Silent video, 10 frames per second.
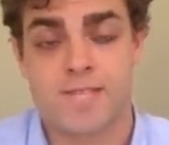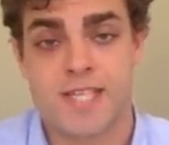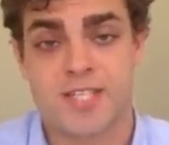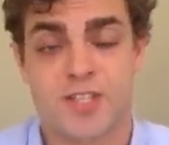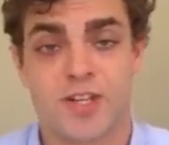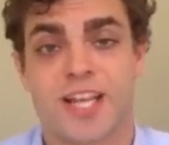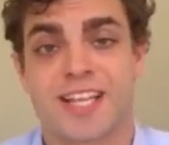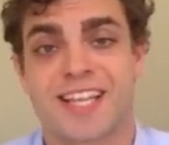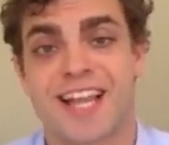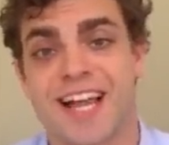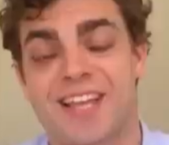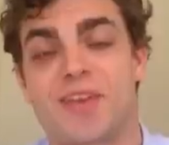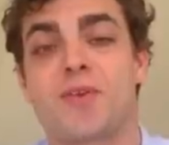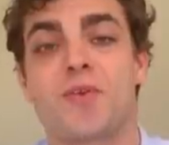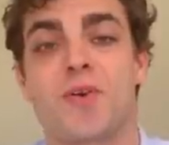it's not that like
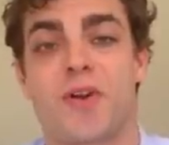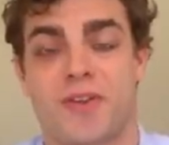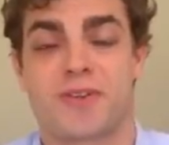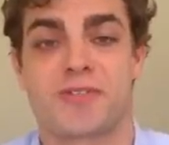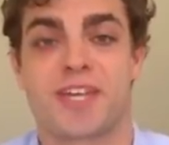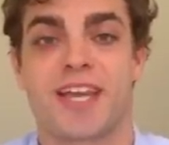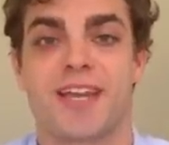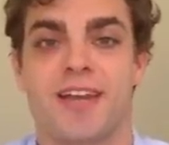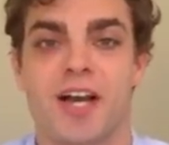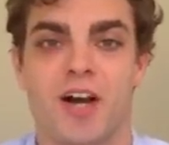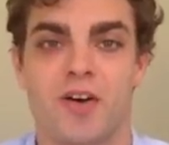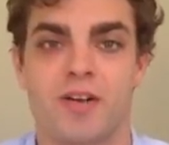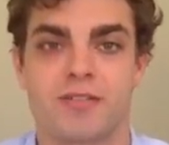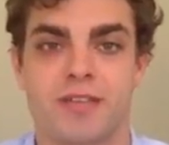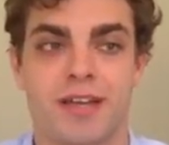in New York you say,
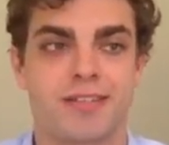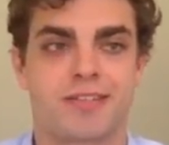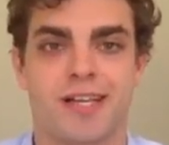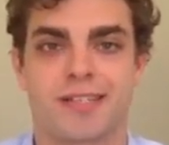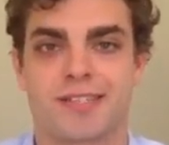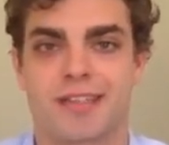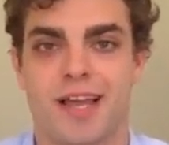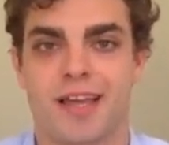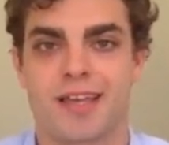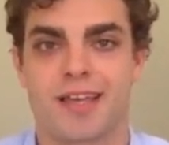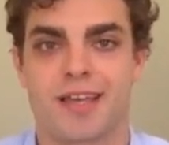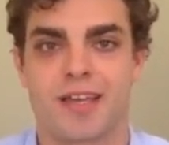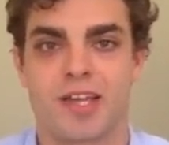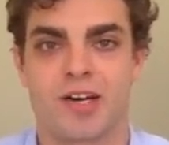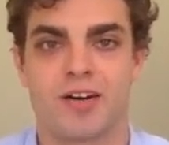oh, there is just like
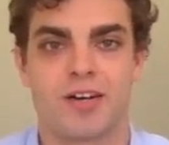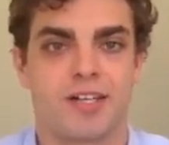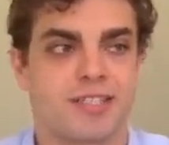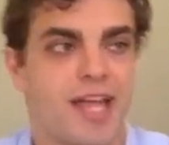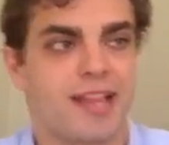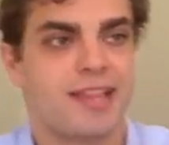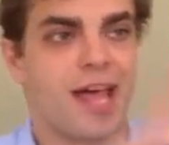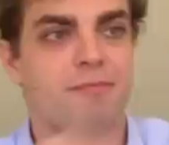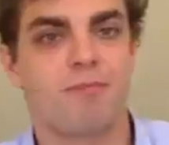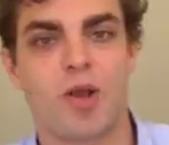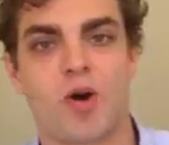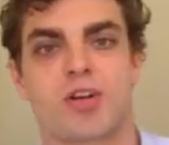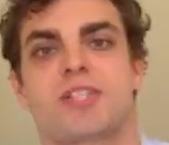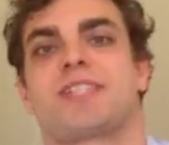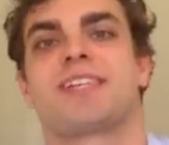that 10
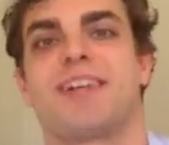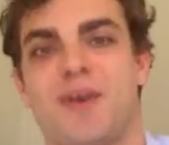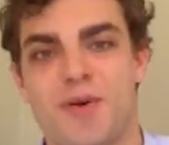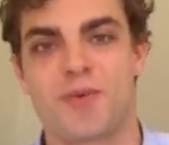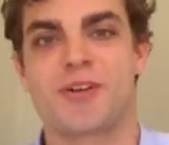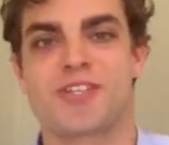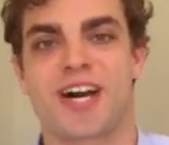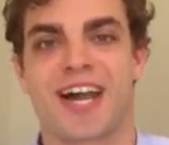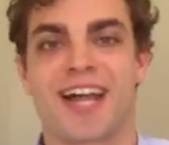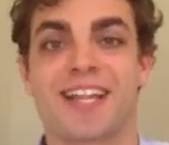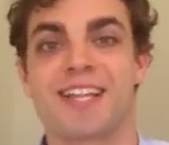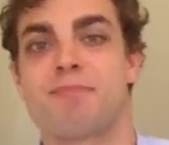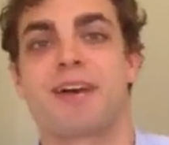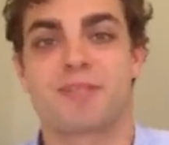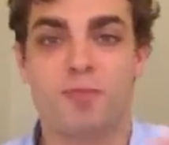blocks which are the
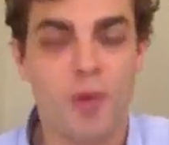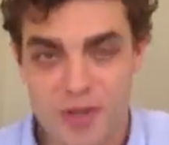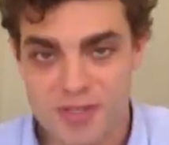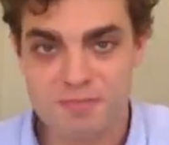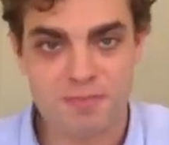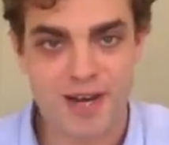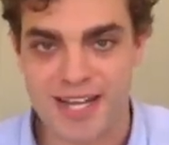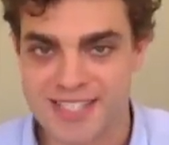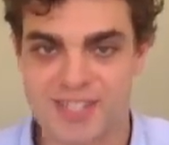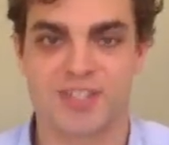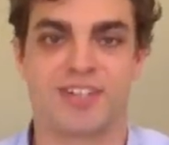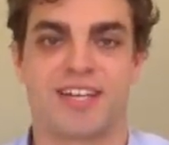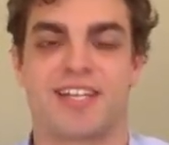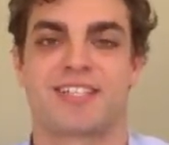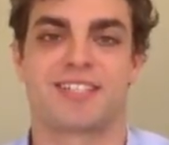best spot, but
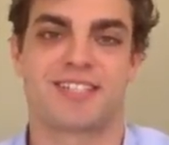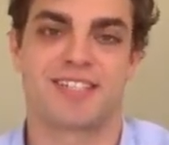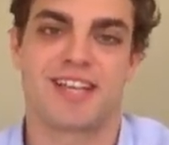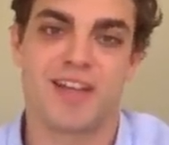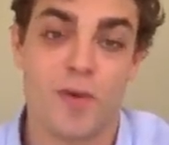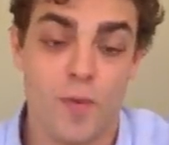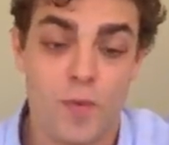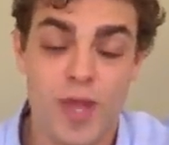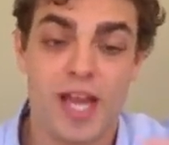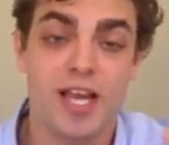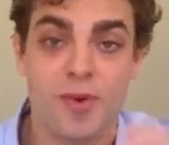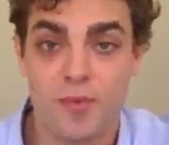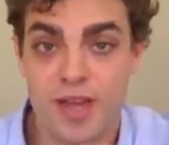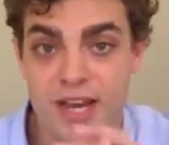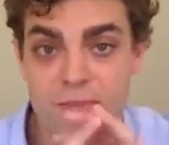it's really,
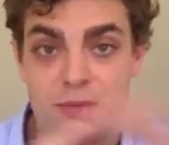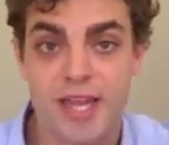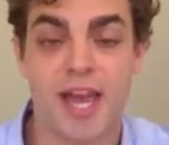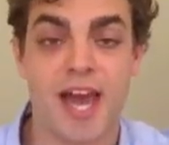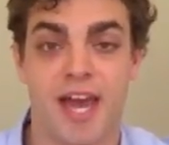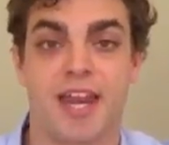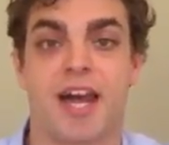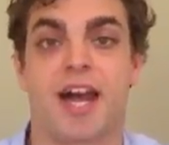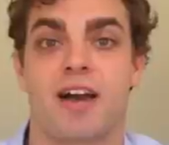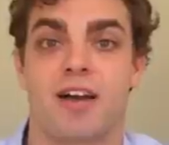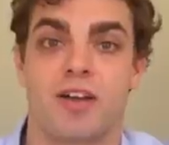really big area